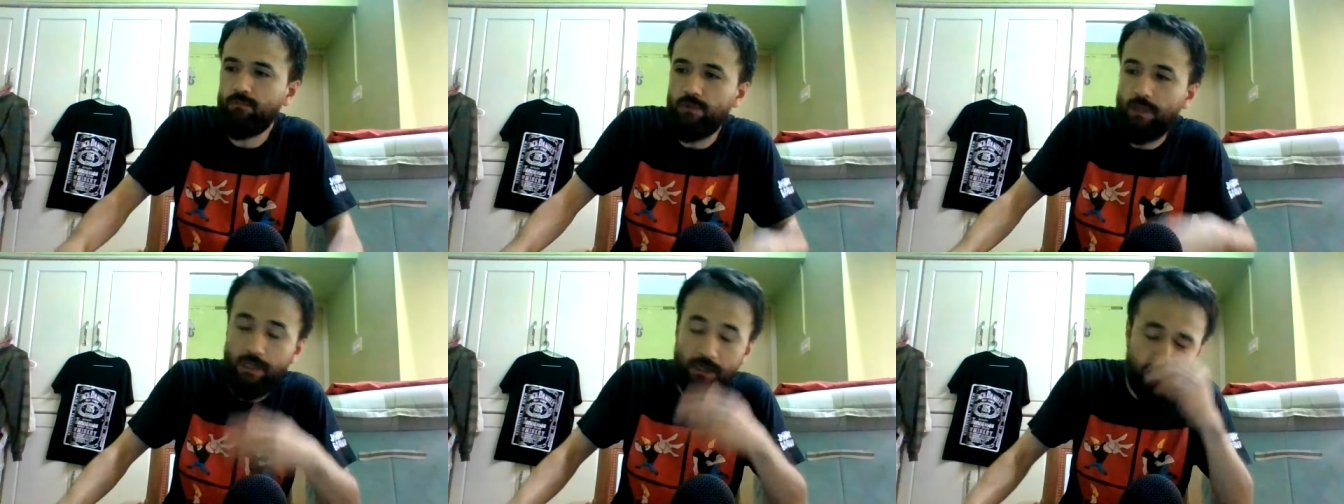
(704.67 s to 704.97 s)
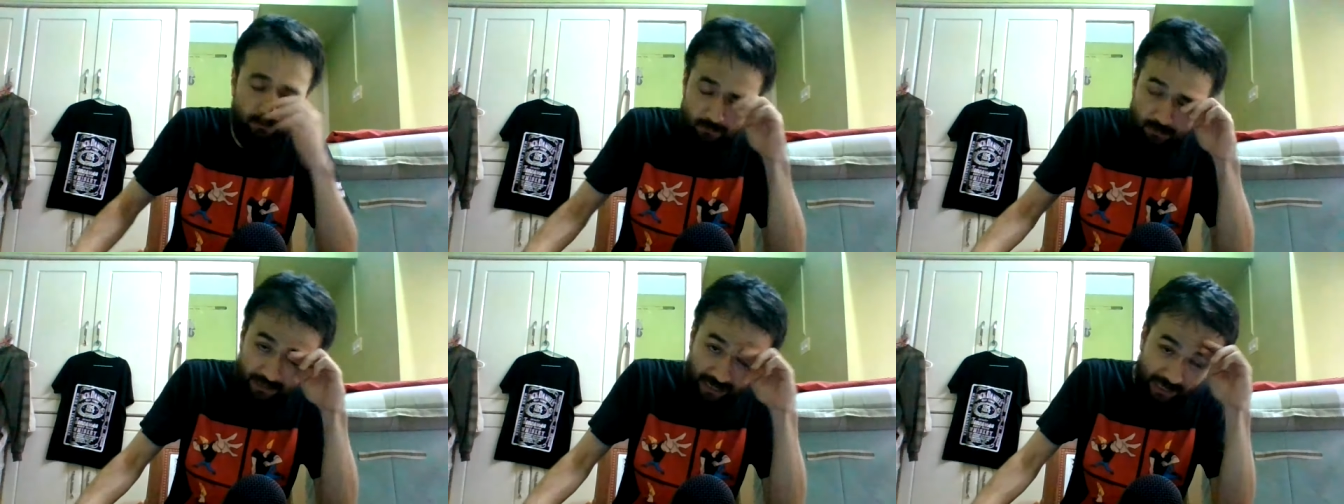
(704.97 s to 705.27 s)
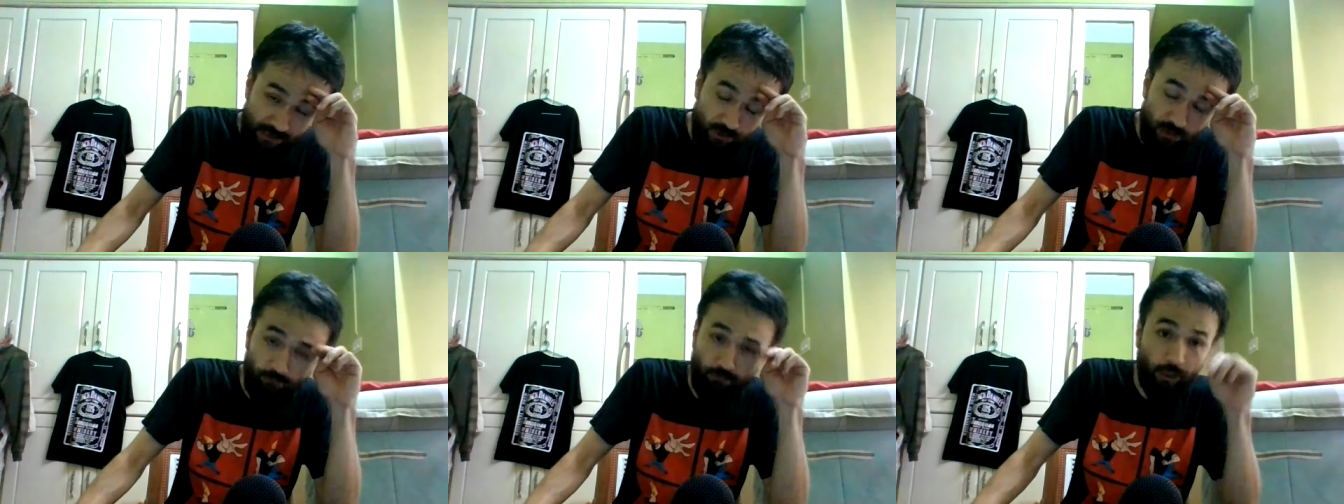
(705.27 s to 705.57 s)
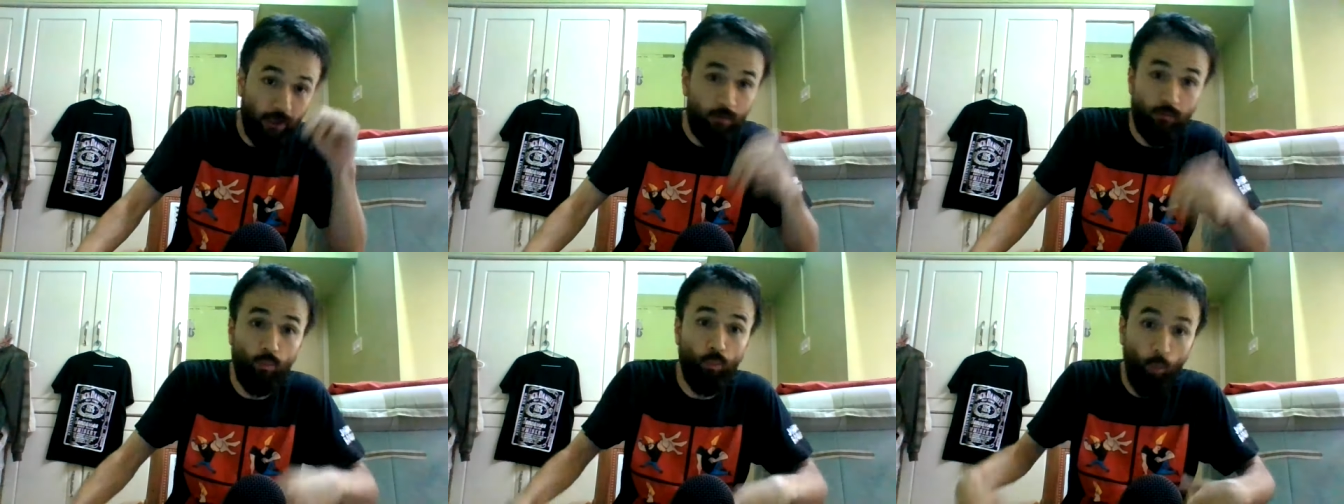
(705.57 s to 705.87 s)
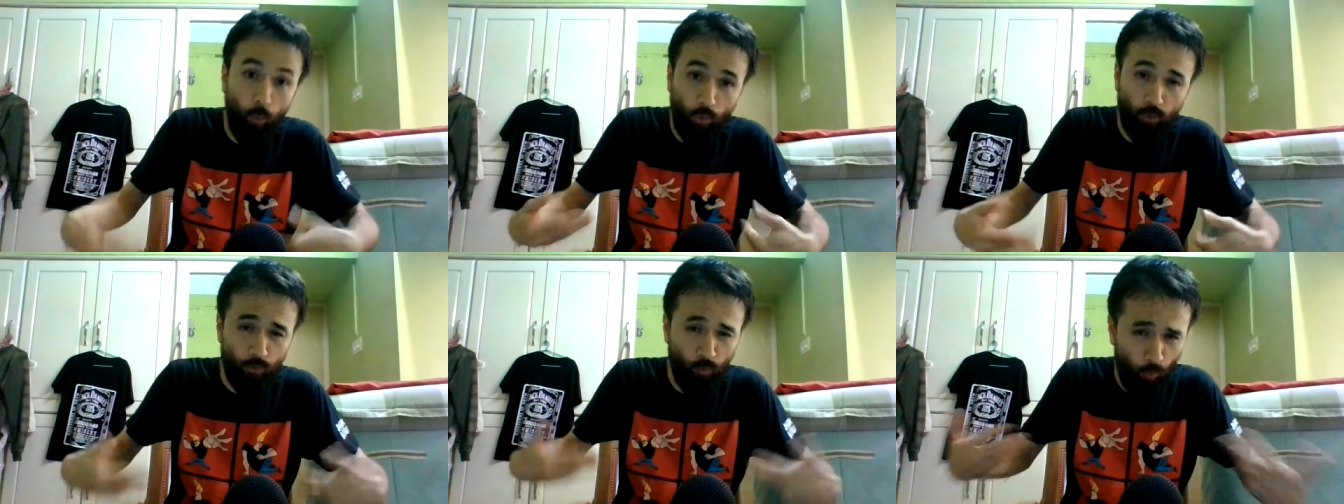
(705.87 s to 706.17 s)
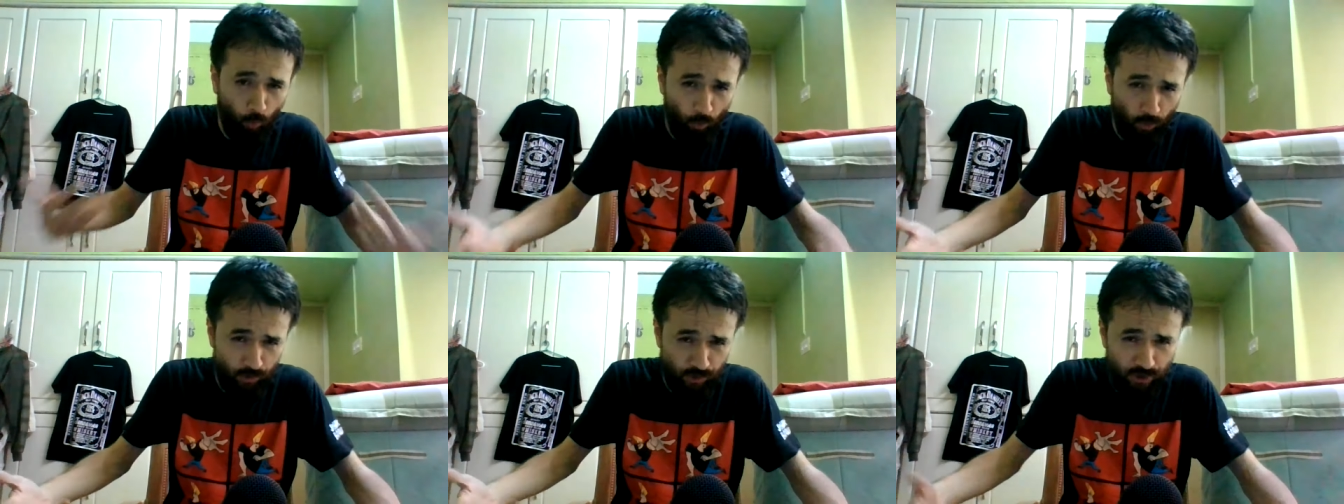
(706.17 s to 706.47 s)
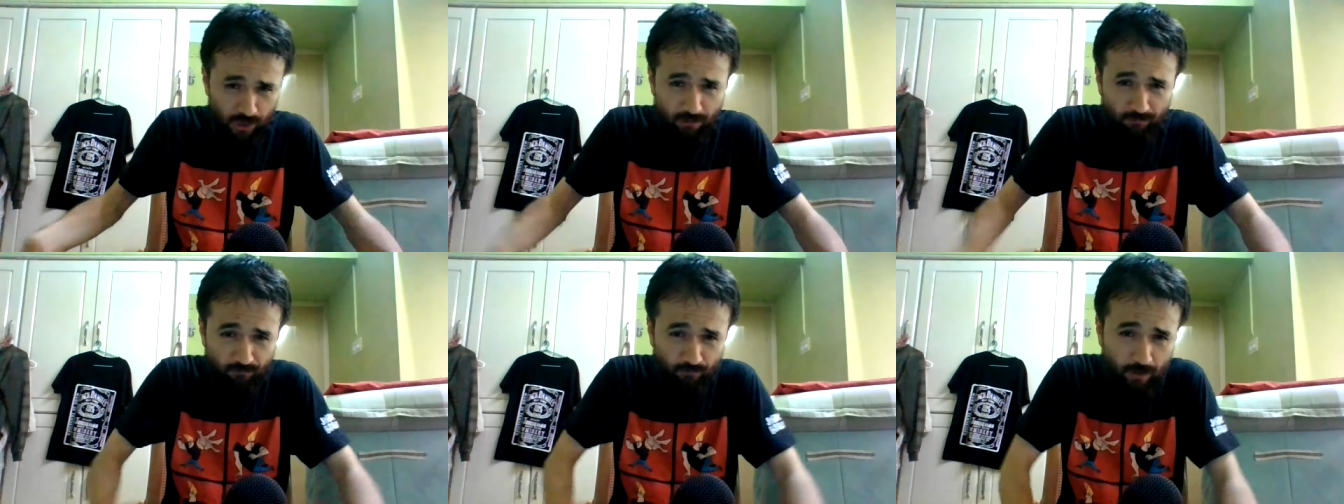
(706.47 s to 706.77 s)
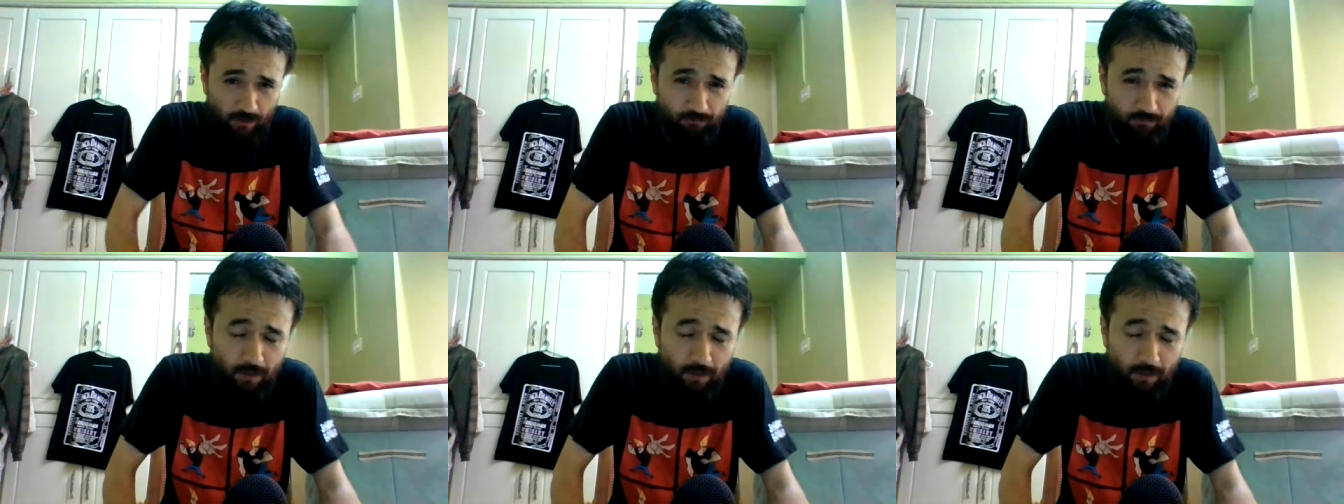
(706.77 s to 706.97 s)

the case of like world wars of